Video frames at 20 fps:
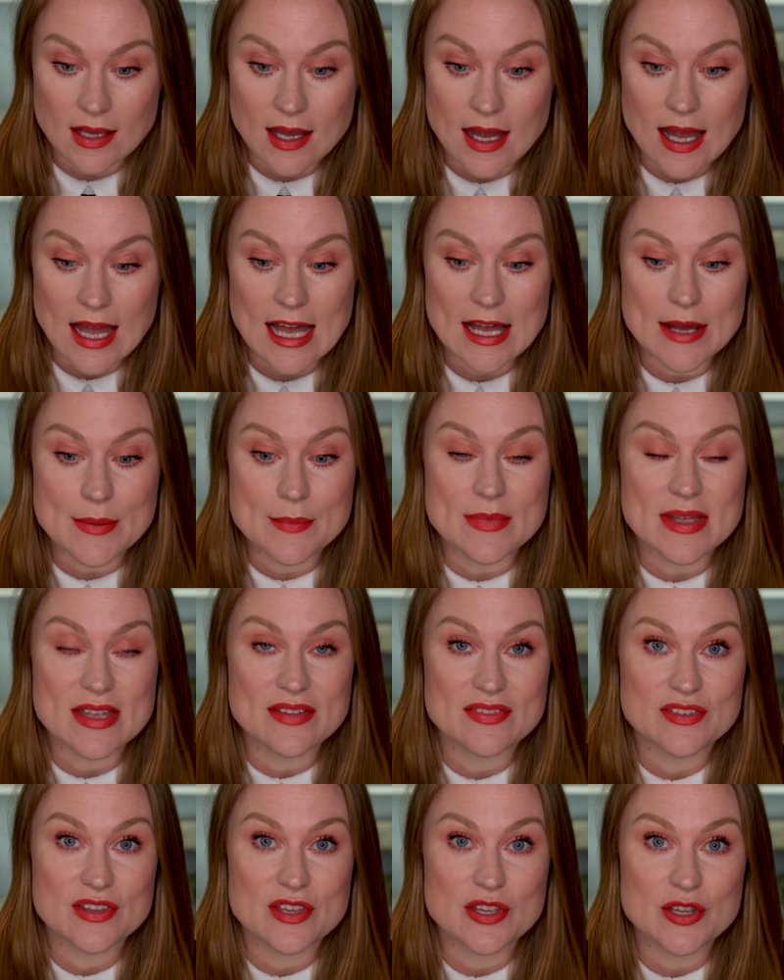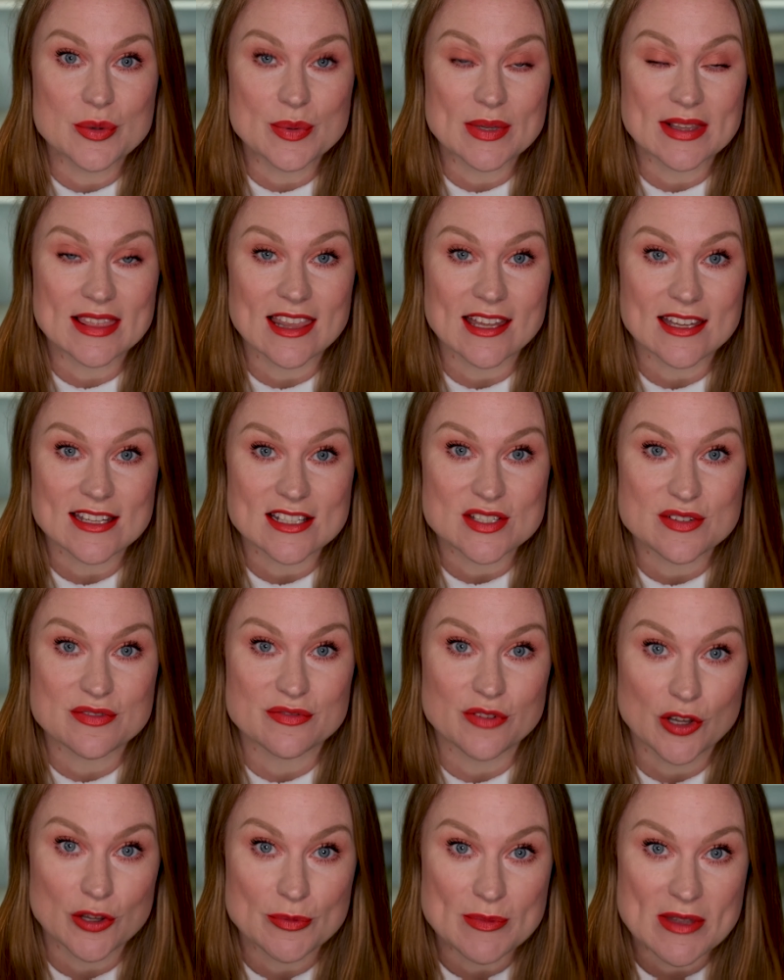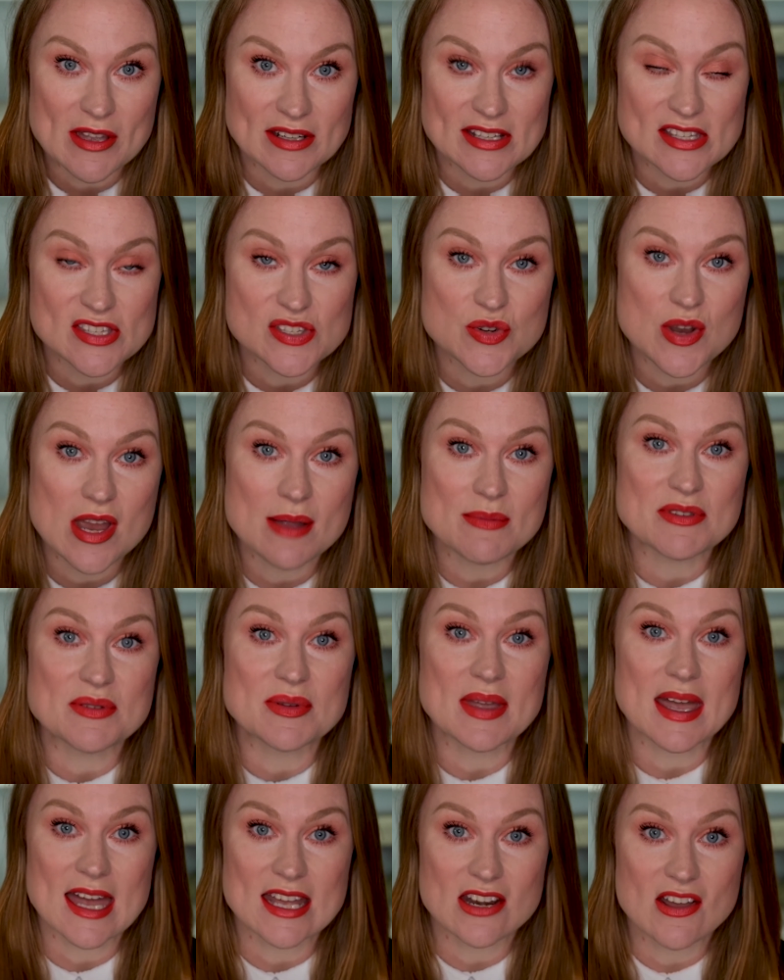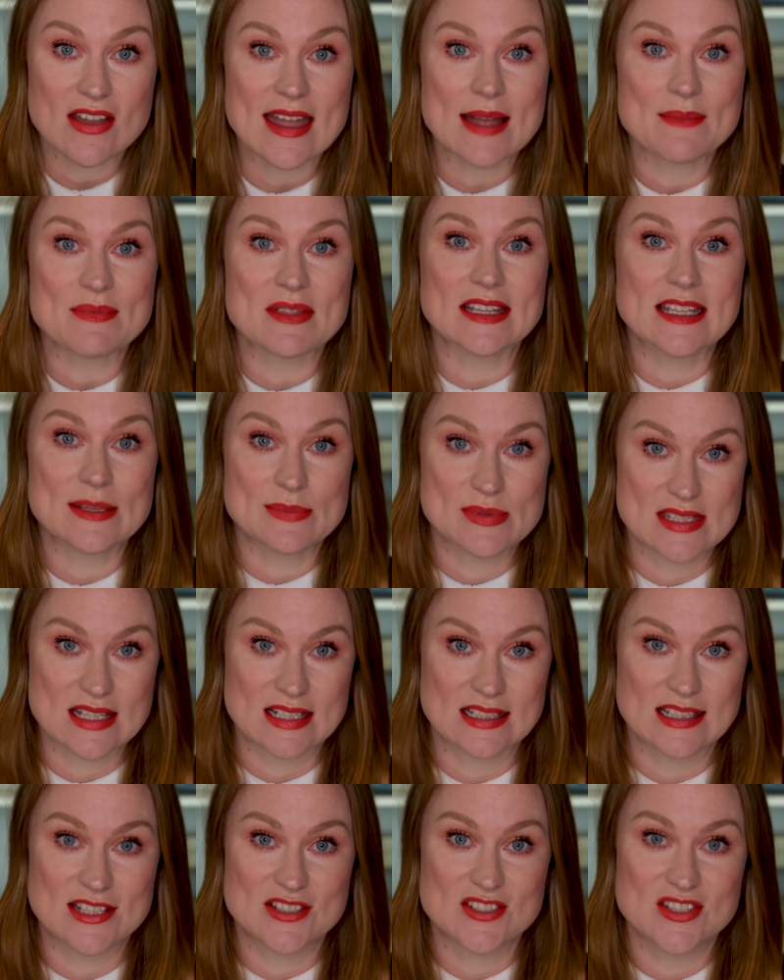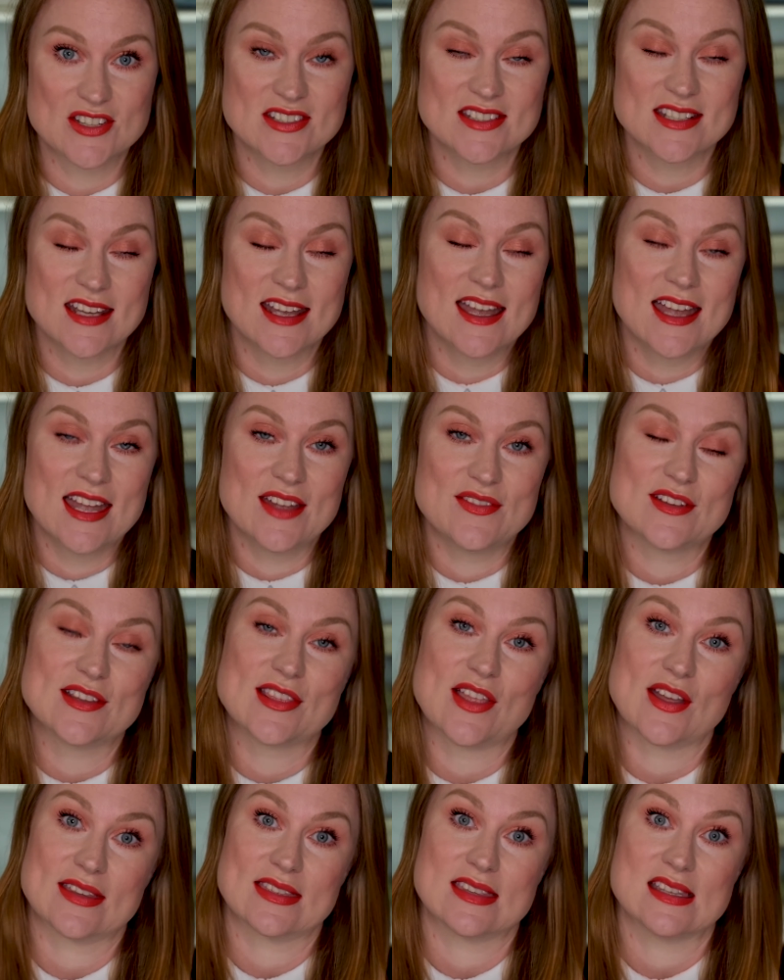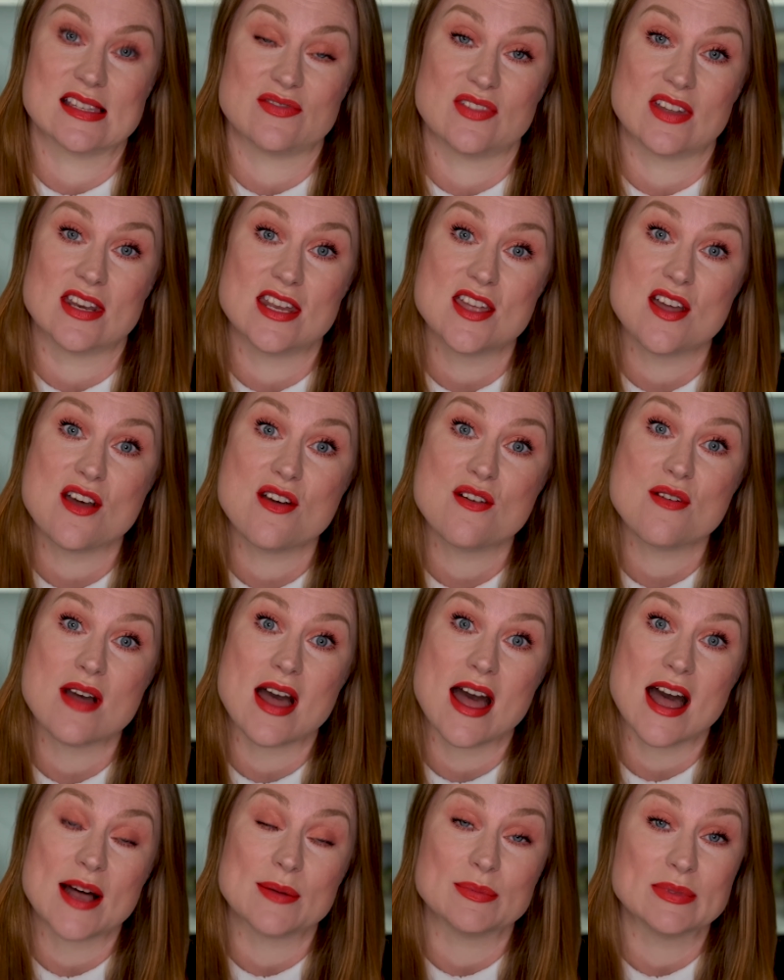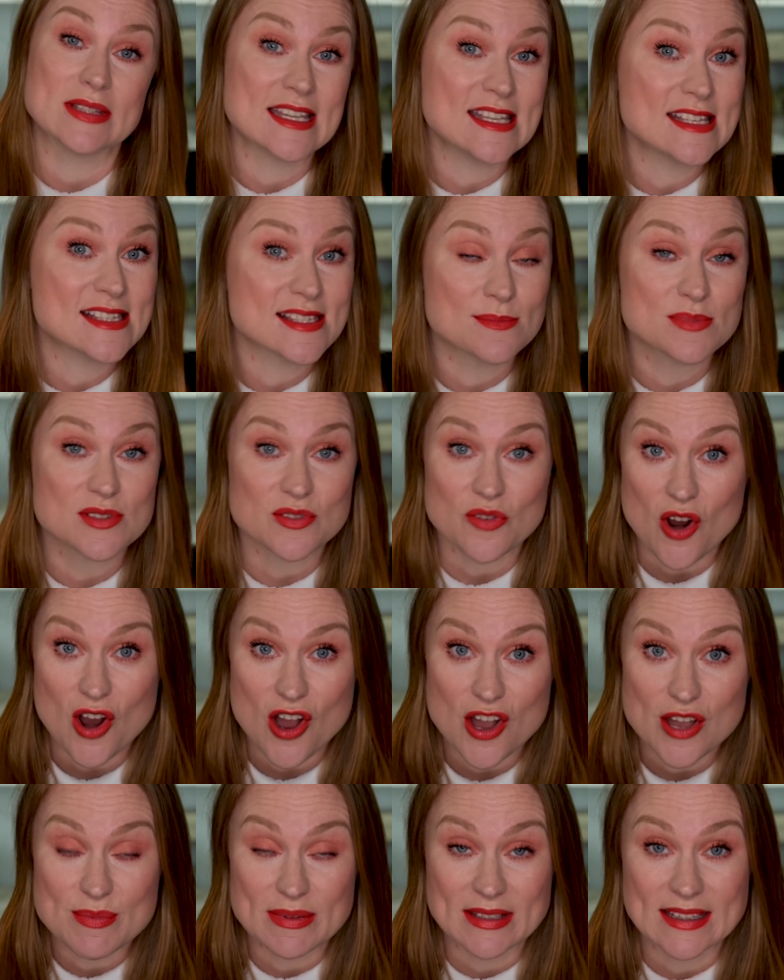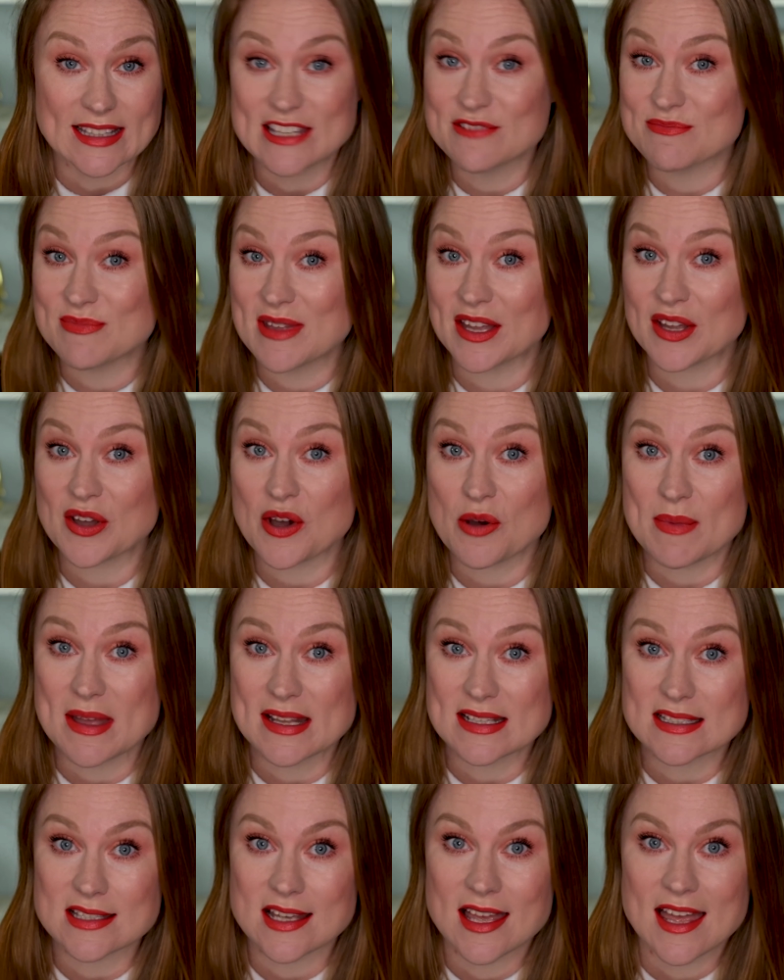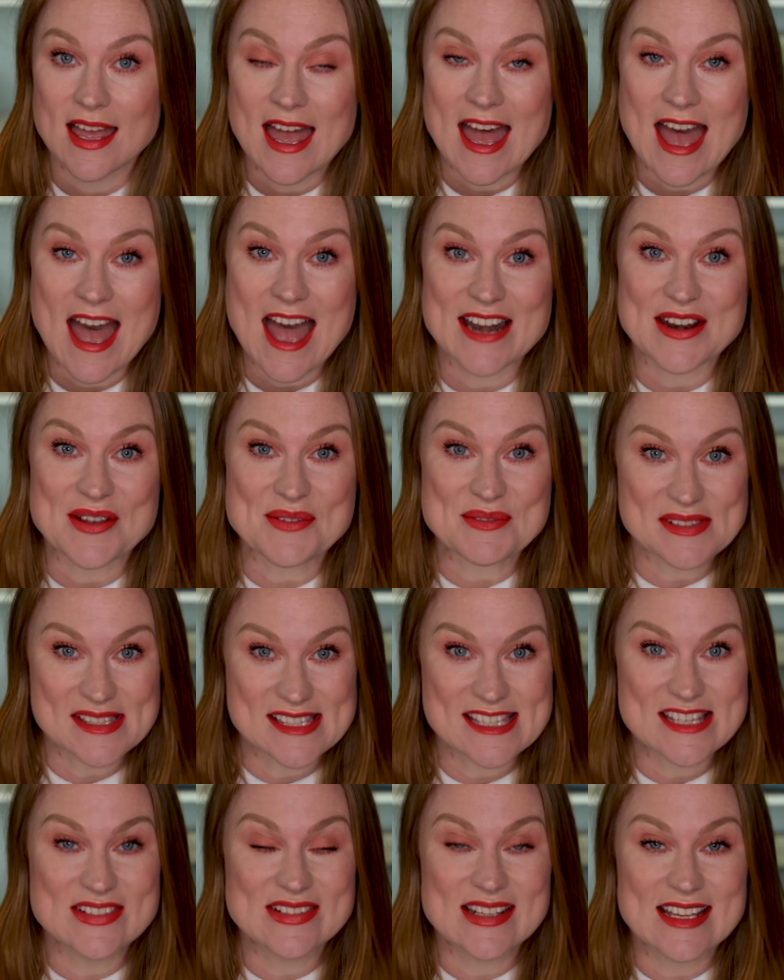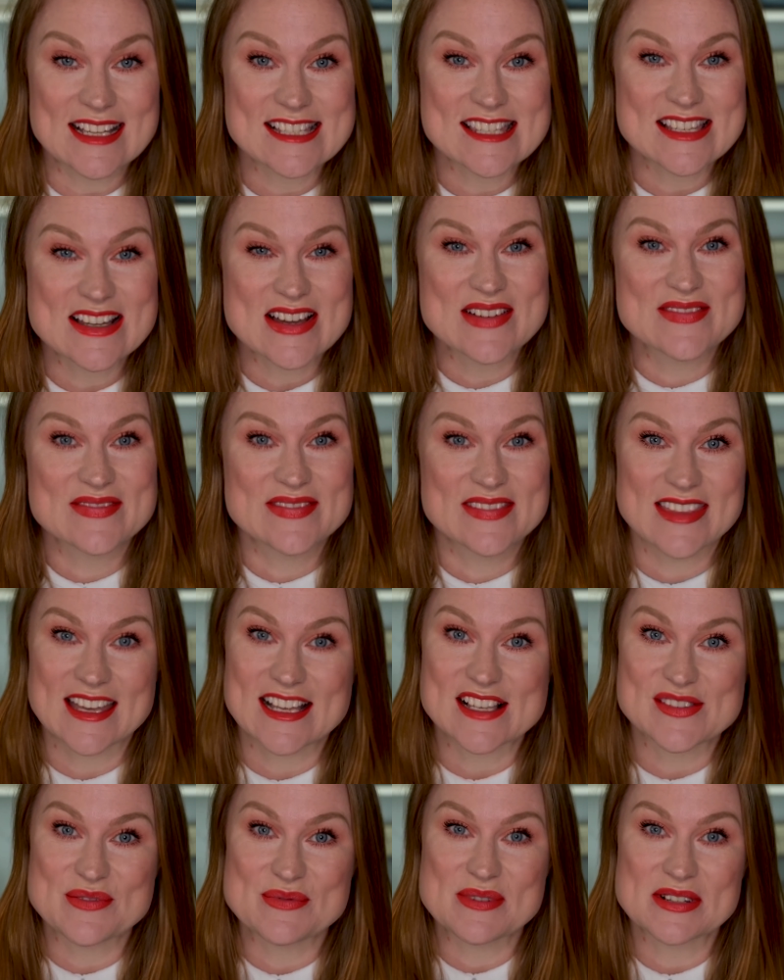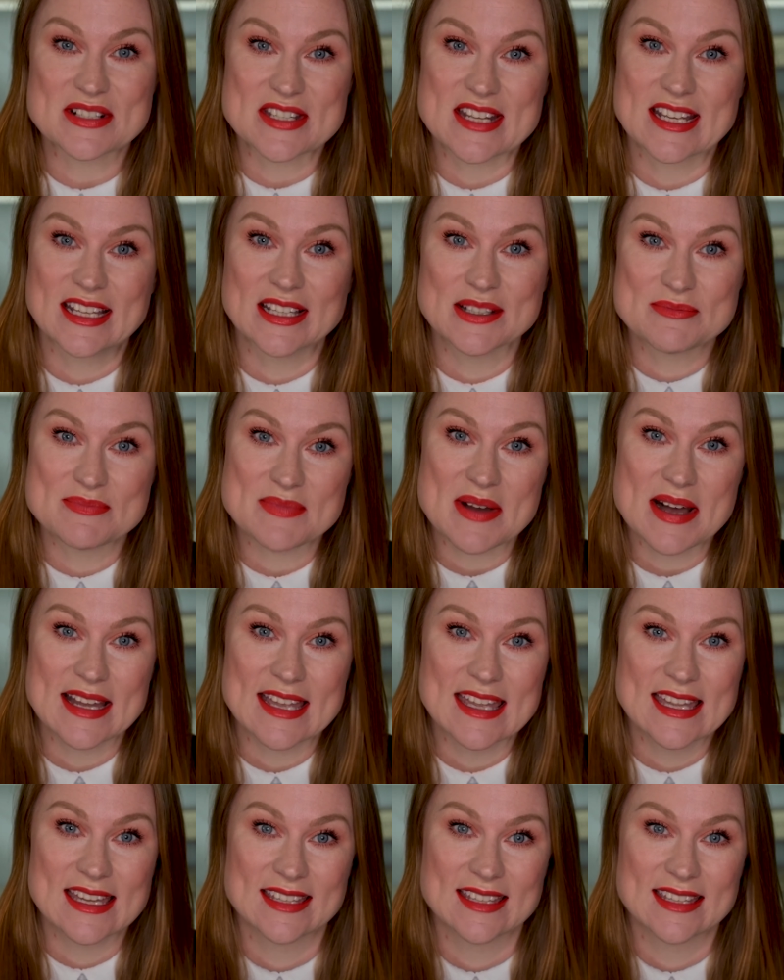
If you would like to follow me on Instagram, you can. I am the Lipstick Legend. If you'd like this video, please subscribe and leave me a comment. And I will see you next time. Thanks for watching. Bye.